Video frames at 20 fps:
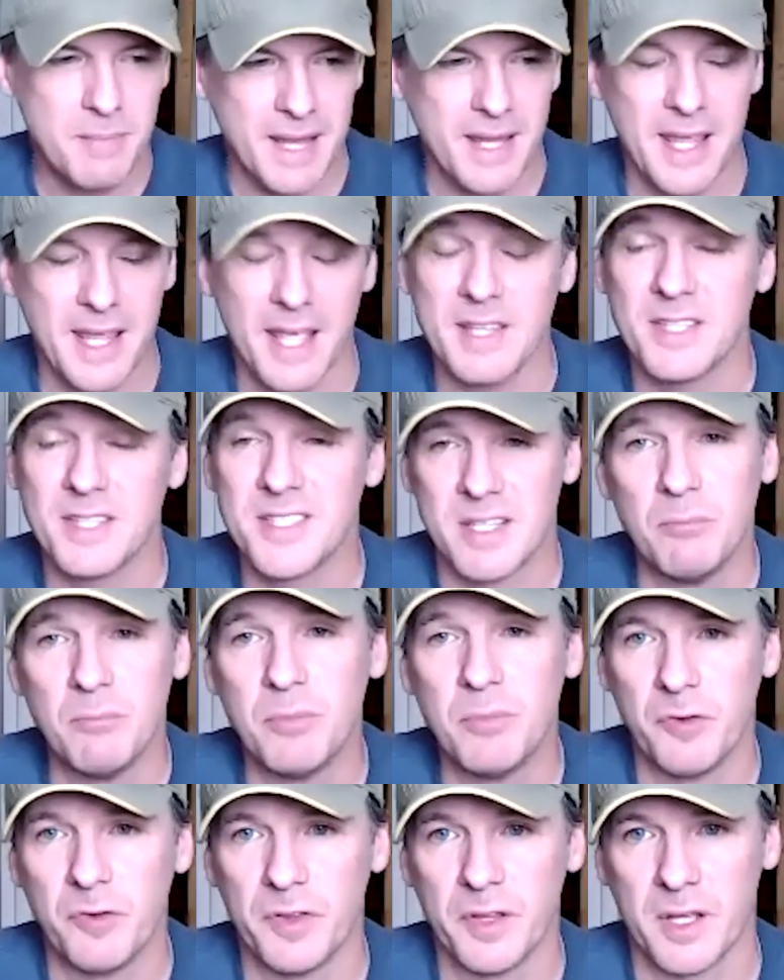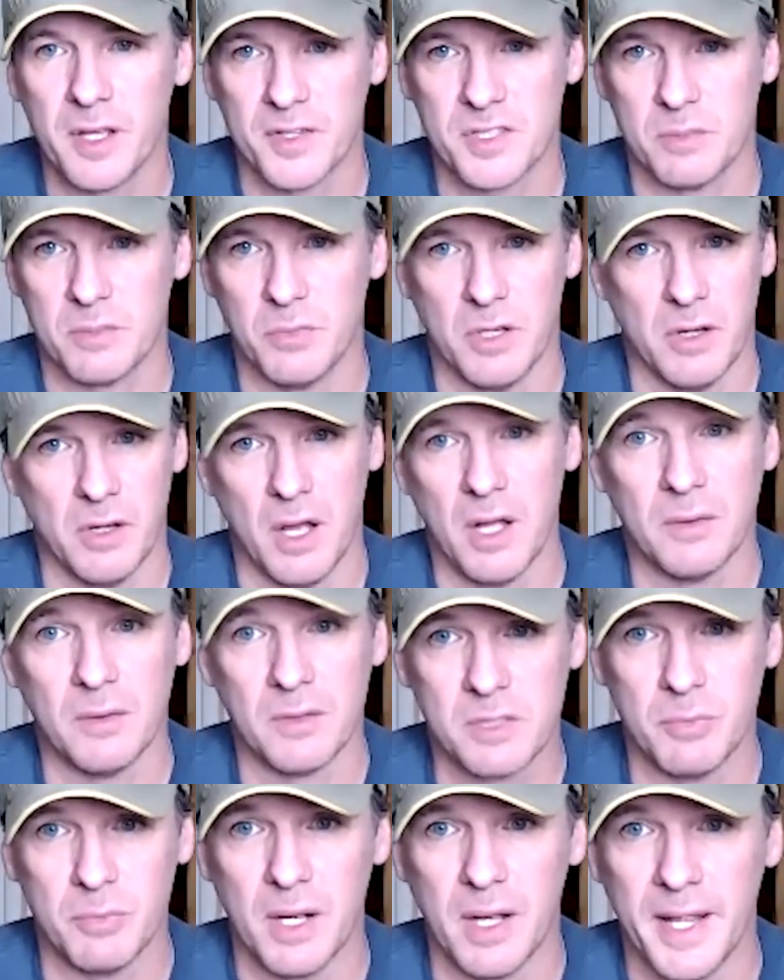it simple for the customer.
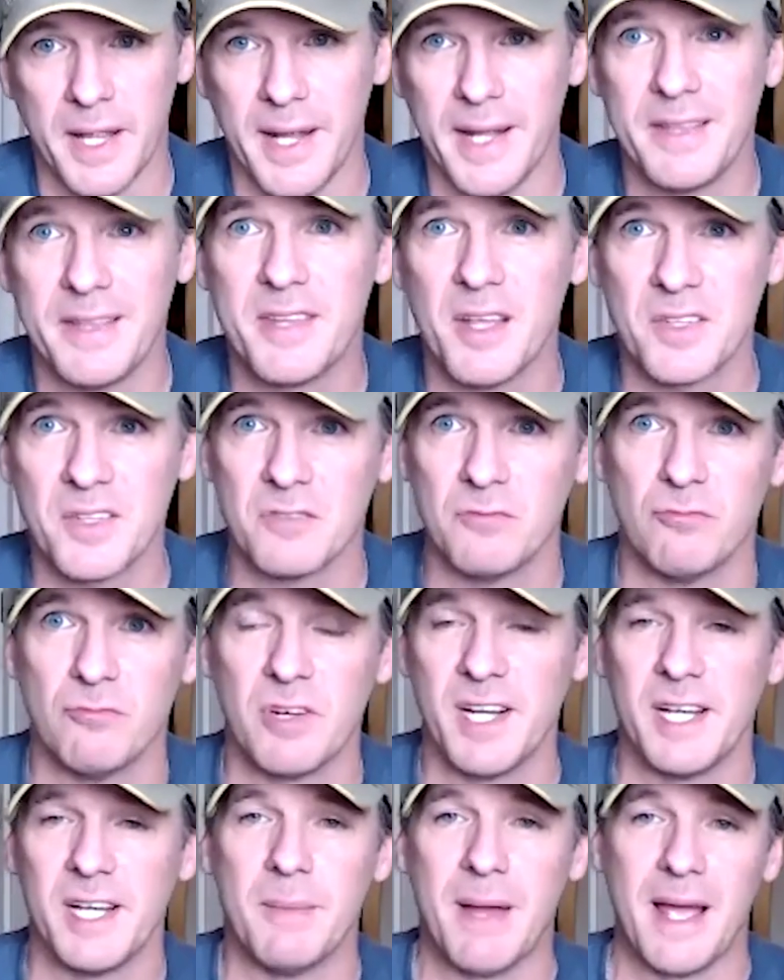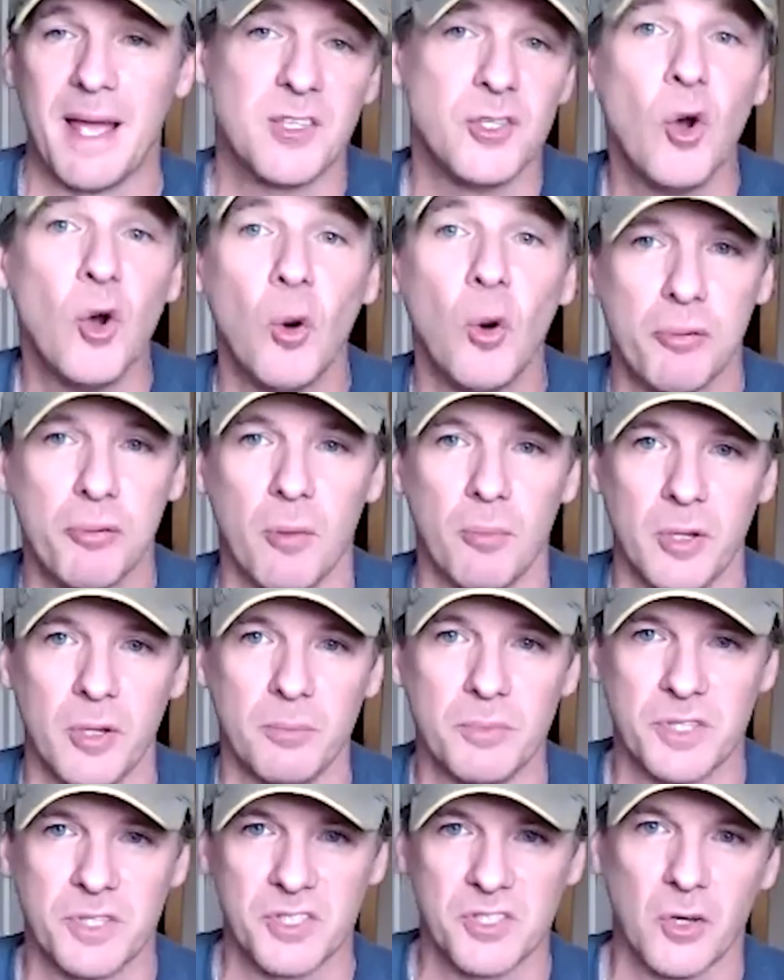Ultimately, it doesn't really matter. It's your
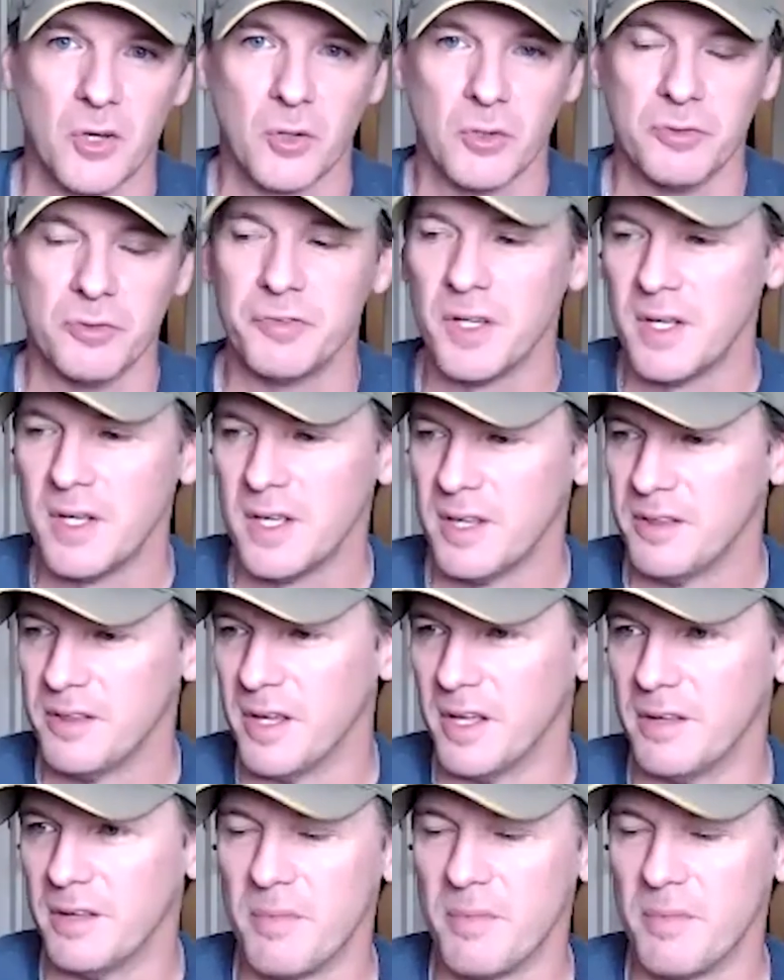problem to solve that